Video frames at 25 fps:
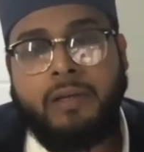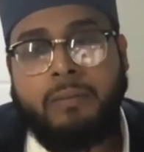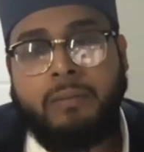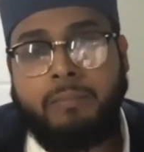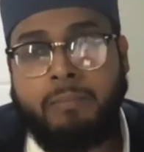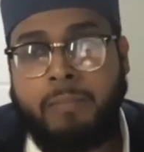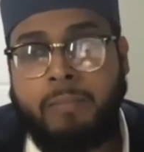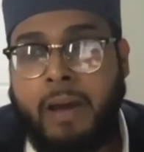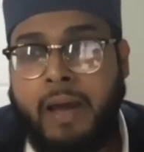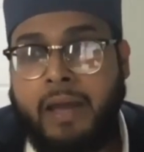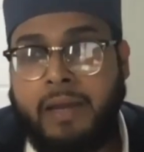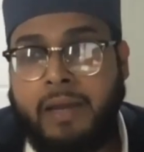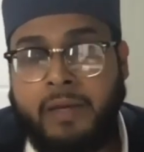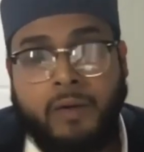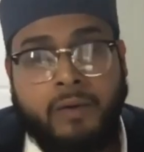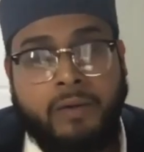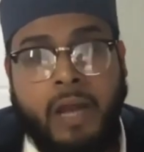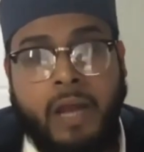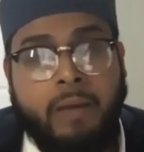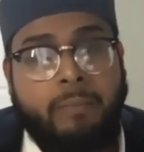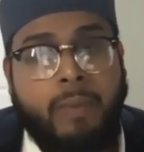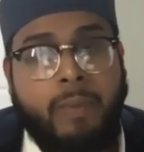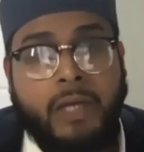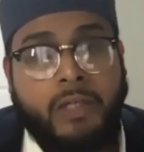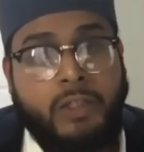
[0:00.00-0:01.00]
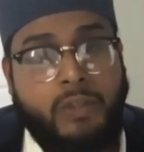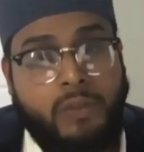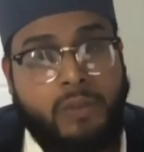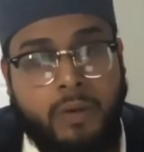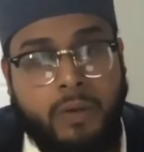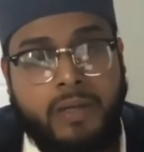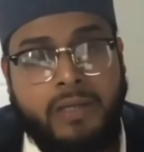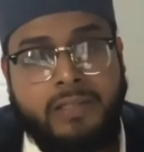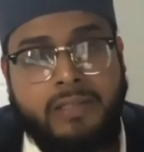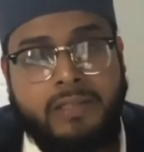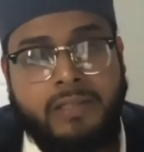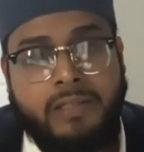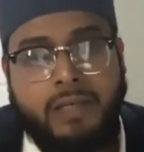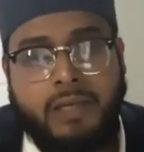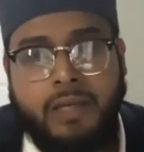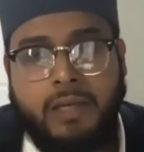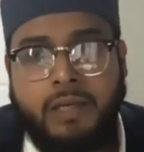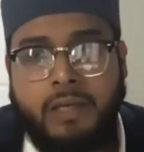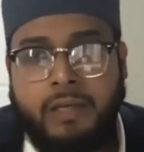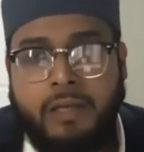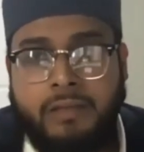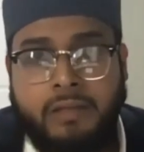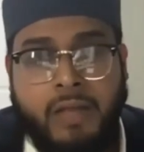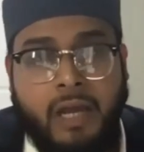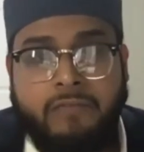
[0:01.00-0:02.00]
but, you know, not by choice,
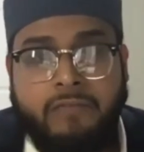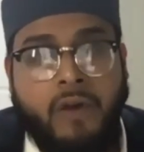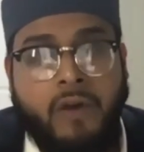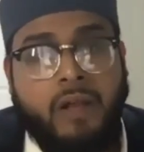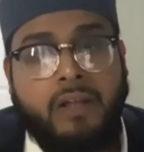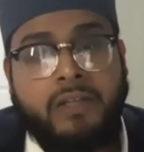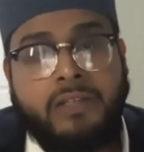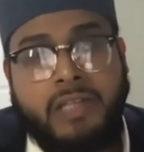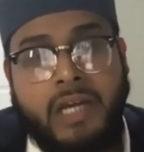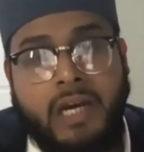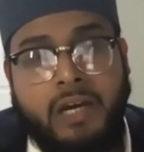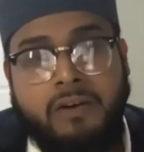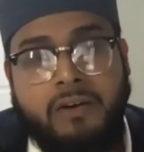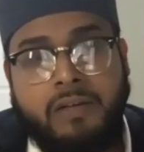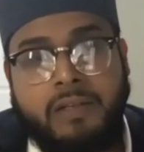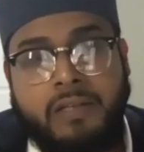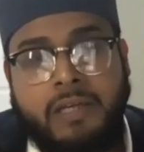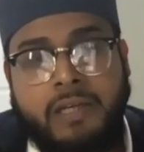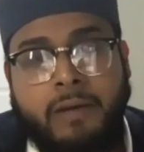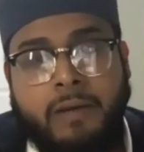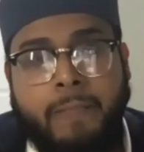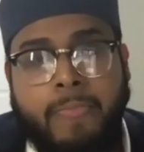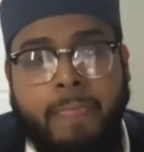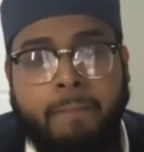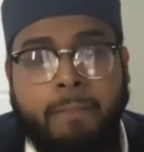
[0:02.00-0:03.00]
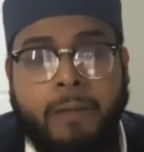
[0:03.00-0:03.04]
not voluntarily,